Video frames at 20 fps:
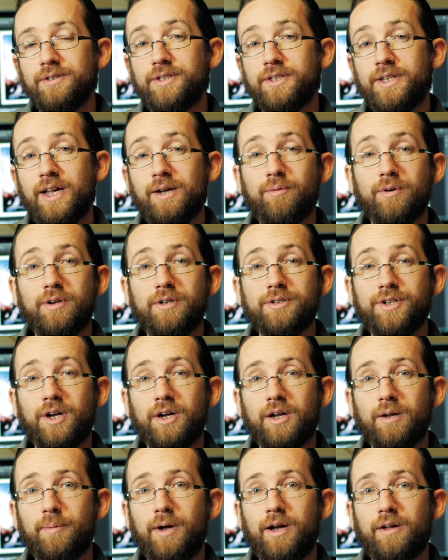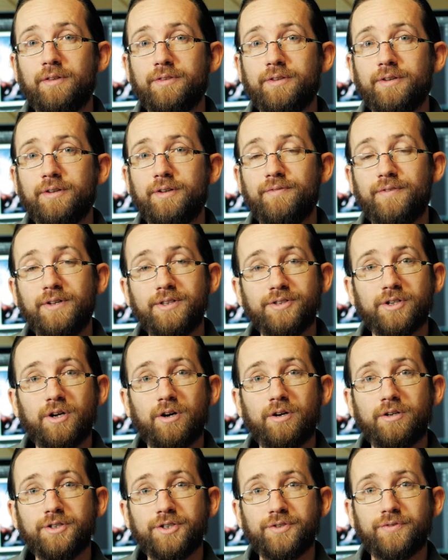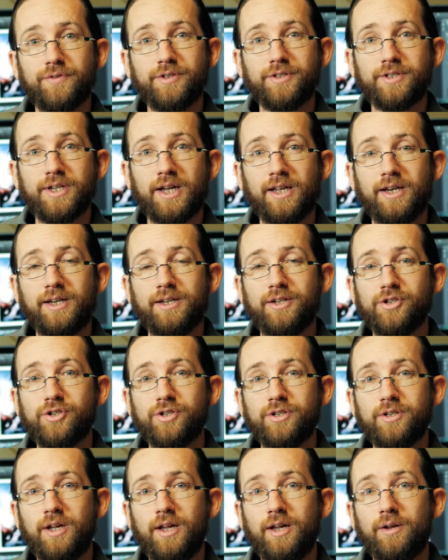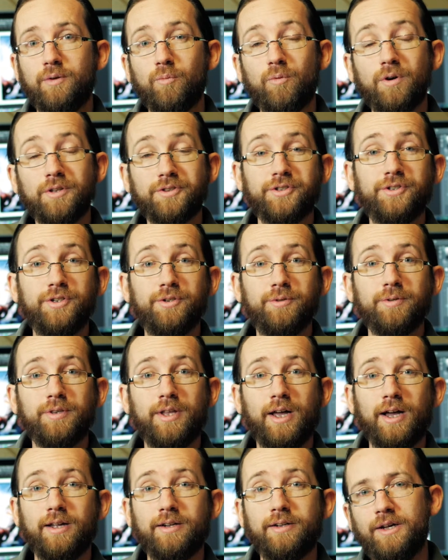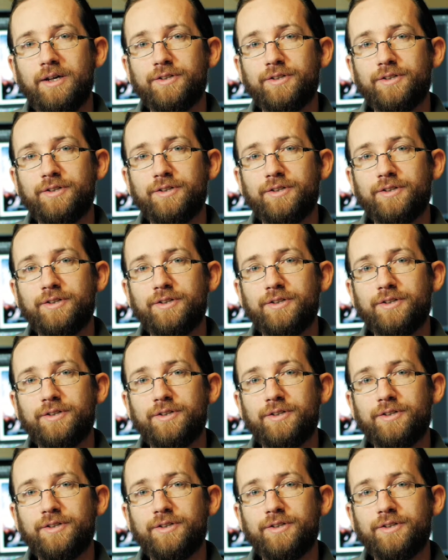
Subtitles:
Today we're going to talk about the defense cards for the second edition and what's new with that.